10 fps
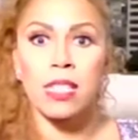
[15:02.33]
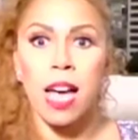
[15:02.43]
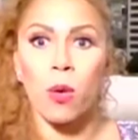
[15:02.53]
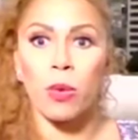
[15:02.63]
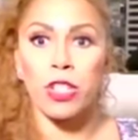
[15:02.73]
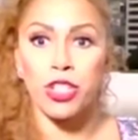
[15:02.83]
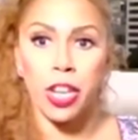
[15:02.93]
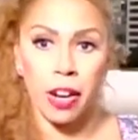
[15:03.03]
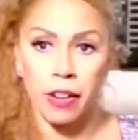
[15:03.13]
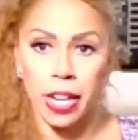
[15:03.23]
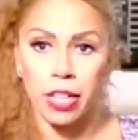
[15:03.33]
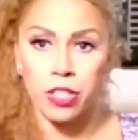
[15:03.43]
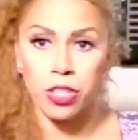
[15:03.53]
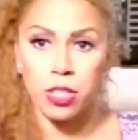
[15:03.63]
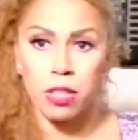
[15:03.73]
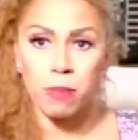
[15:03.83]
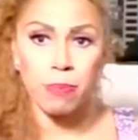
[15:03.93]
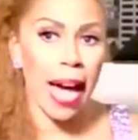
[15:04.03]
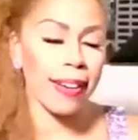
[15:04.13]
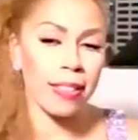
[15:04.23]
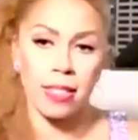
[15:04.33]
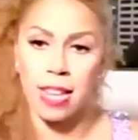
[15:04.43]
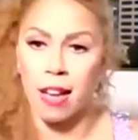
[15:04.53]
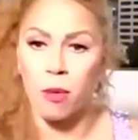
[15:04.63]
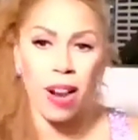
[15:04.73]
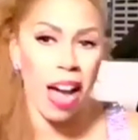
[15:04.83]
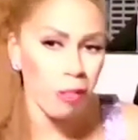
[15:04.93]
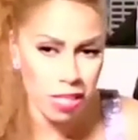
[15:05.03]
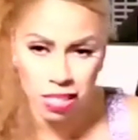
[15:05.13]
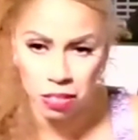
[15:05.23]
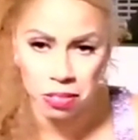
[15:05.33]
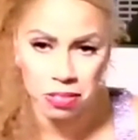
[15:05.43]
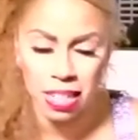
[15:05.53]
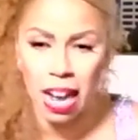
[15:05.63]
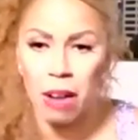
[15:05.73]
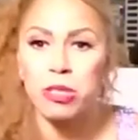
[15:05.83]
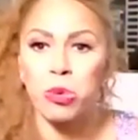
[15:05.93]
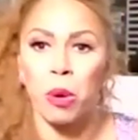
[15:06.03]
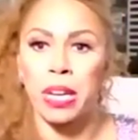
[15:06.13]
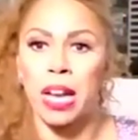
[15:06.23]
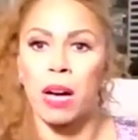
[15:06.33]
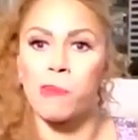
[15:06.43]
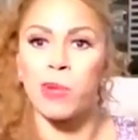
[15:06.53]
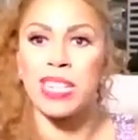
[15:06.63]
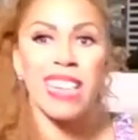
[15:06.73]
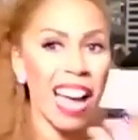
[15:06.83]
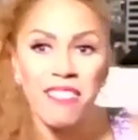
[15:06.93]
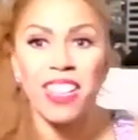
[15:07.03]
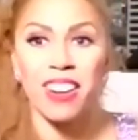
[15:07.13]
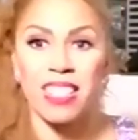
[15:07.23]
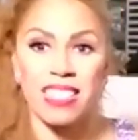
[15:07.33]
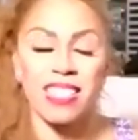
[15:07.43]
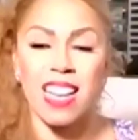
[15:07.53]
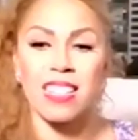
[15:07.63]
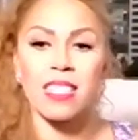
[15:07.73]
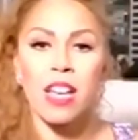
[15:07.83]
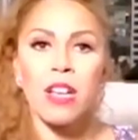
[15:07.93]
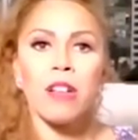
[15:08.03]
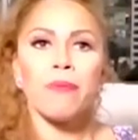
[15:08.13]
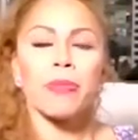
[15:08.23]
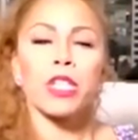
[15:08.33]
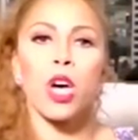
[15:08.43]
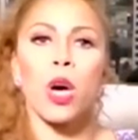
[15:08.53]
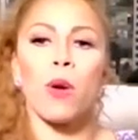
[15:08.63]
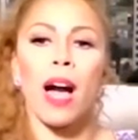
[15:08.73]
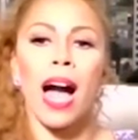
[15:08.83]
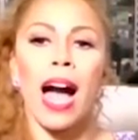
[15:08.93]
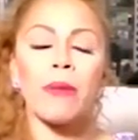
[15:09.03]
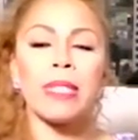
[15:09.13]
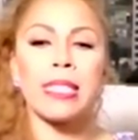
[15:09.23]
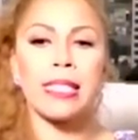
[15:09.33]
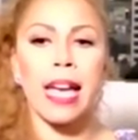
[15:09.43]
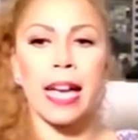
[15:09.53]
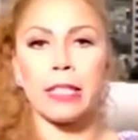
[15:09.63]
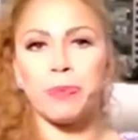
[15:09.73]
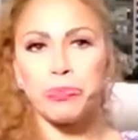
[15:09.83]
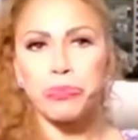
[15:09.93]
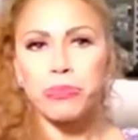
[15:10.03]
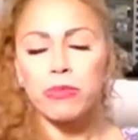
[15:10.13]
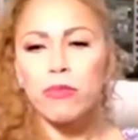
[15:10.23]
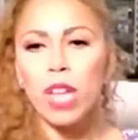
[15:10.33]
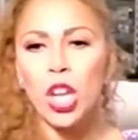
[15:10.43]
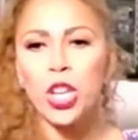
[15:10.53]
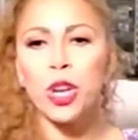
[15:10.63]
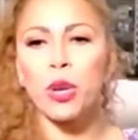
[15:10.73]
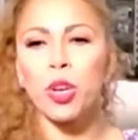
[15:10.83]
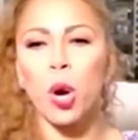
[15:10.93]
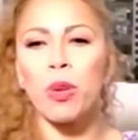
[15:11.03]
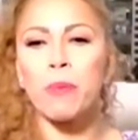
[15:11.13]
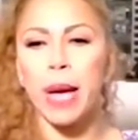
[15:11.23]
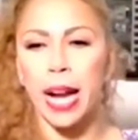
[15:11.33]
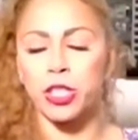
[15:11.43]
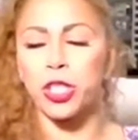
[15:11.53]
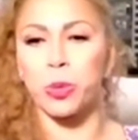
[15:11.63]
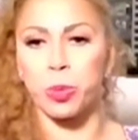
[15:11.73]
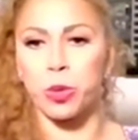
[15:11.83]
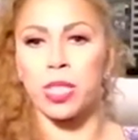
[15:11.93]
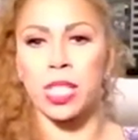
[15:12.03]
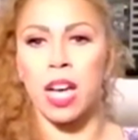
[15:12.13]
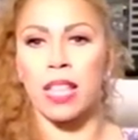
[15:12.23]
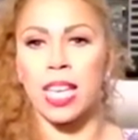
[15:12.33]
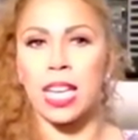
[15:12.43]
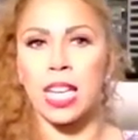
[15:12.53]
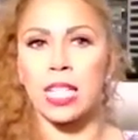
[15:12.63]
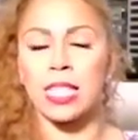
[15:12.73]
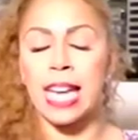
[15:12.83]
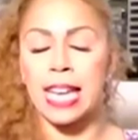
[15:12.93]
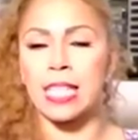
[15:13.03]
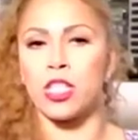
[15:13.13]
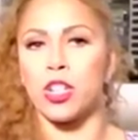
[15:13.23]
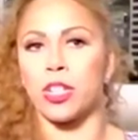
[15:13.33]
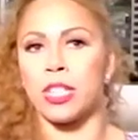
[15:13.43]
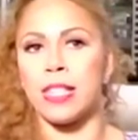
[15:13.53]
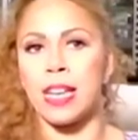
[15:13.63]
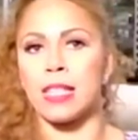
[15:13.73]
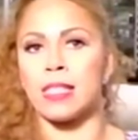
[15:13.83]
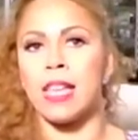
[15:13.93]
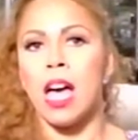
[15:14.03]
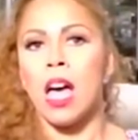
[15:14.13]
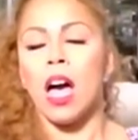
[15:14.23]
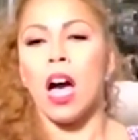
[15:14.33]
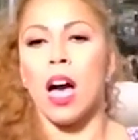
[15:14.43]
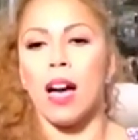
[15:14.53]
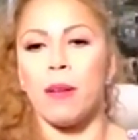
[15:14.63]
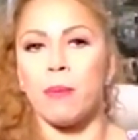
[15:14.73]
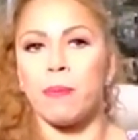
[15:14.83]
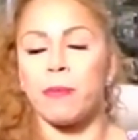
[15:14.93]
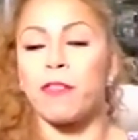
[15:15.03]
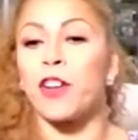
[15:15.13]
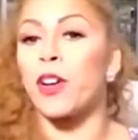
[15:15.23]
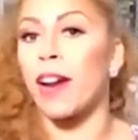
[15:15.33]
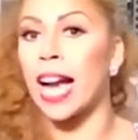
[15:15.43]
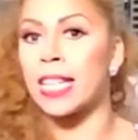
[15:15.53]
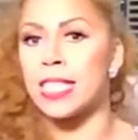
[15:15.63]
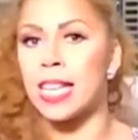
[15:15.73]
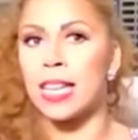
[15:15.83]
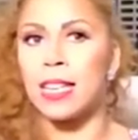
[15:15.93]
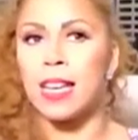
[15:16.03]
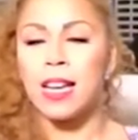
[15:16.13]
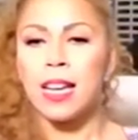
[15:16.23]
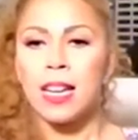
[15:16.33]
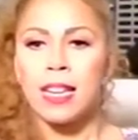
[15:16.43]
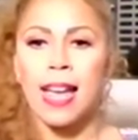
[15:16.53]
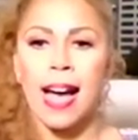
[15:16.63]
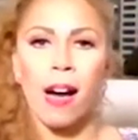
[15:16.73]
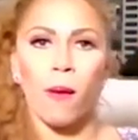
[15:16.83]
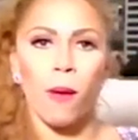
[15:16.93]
that we cherished back in the day when I was little and I was growing up. We didn't have a lot of these things. So I would say, going back to your roots and not taking certain things for granted. Now,